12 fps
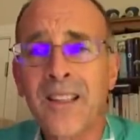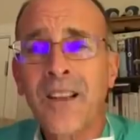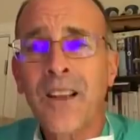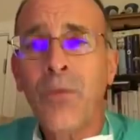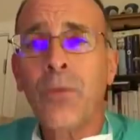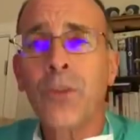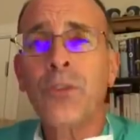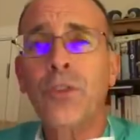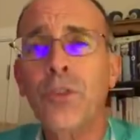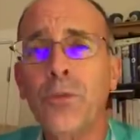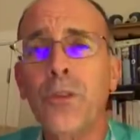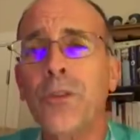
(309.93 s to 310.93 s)
Over
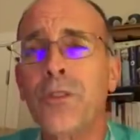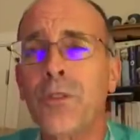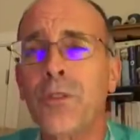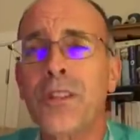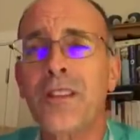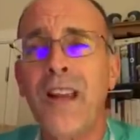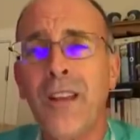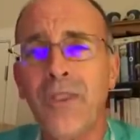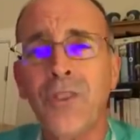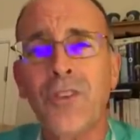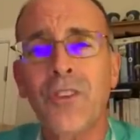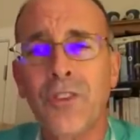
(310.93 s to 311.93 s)

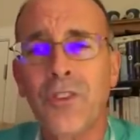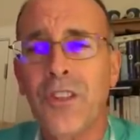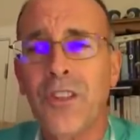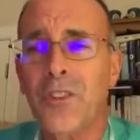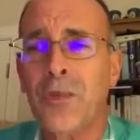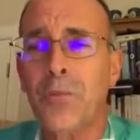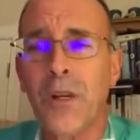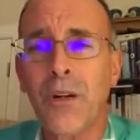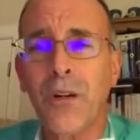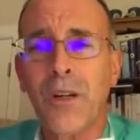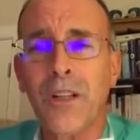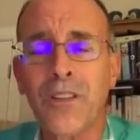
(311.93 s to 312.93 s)
230,000 deceased
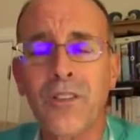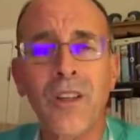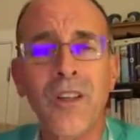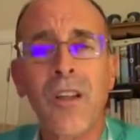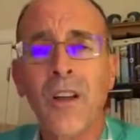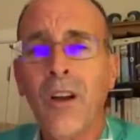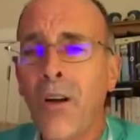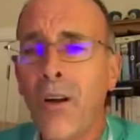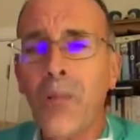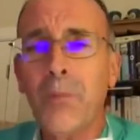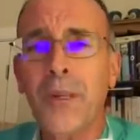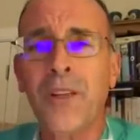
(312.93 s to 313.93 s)
Americans,
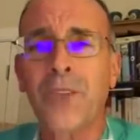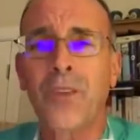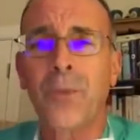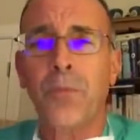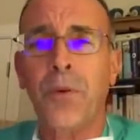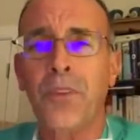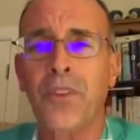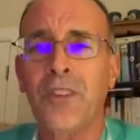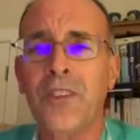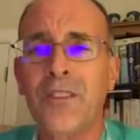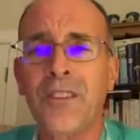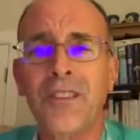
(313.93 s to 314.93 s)
all because the
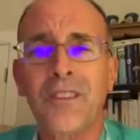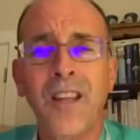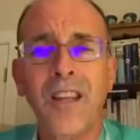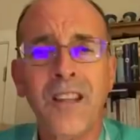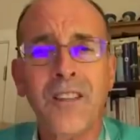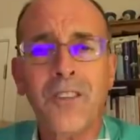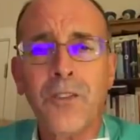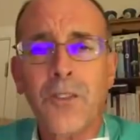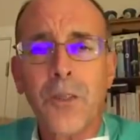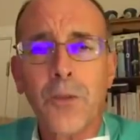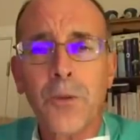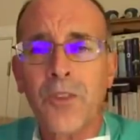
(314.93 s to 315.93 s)
president didn't take it
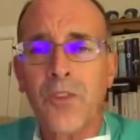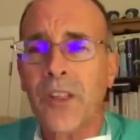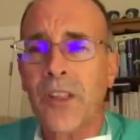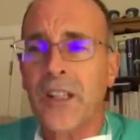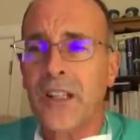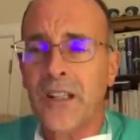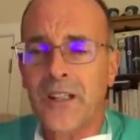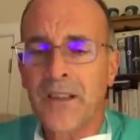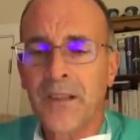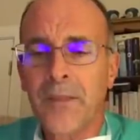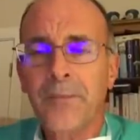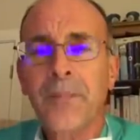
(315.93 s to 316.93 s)
seriously.
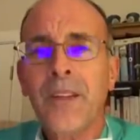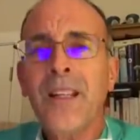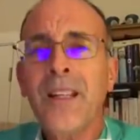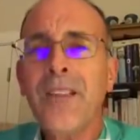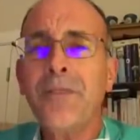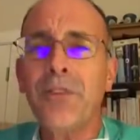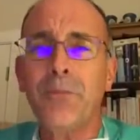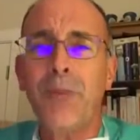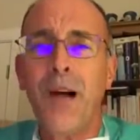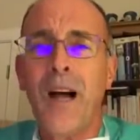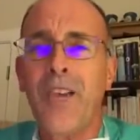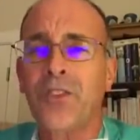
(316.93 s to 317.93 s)
He even
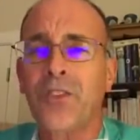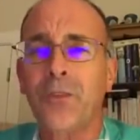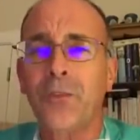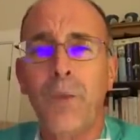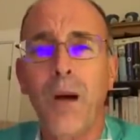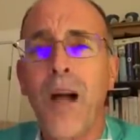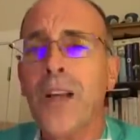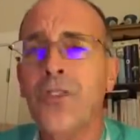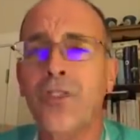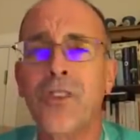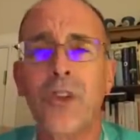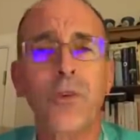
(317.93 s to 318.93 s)
mocks
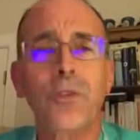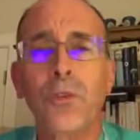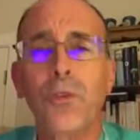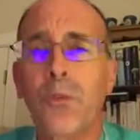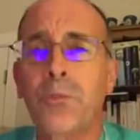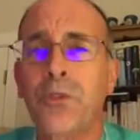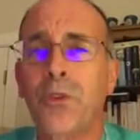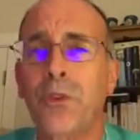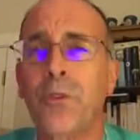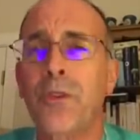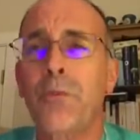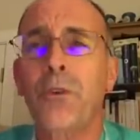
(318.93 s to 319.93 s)
those who
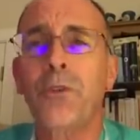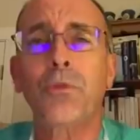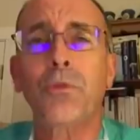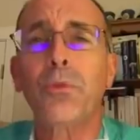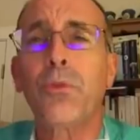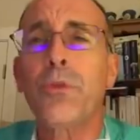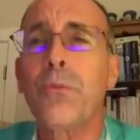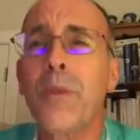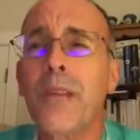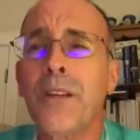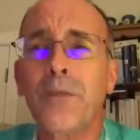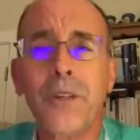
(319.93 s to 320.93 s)
observe the most
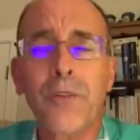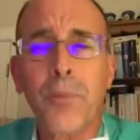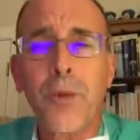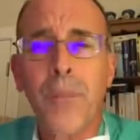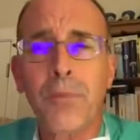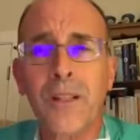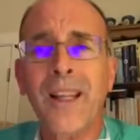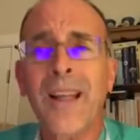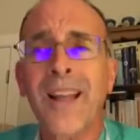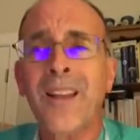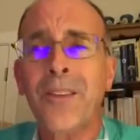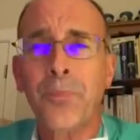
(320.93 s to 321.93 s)
rudimentary of public
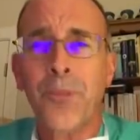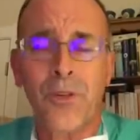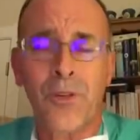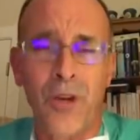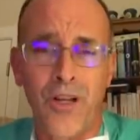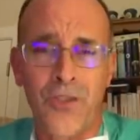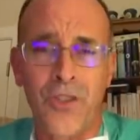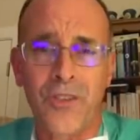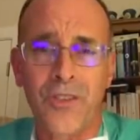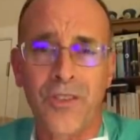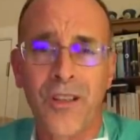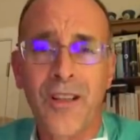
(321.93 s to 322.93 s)
health
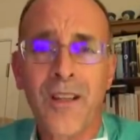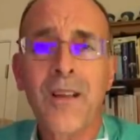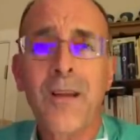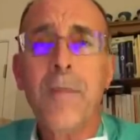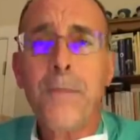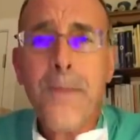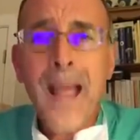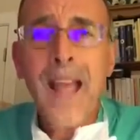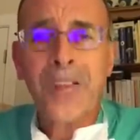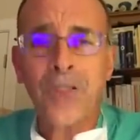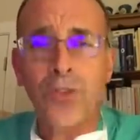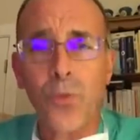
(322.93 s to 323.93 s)
precautions,
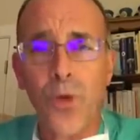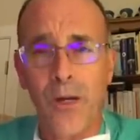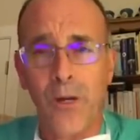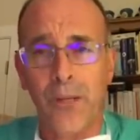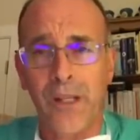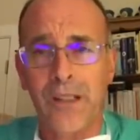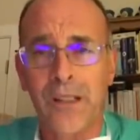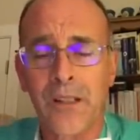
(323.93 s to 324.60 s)
mask wearing.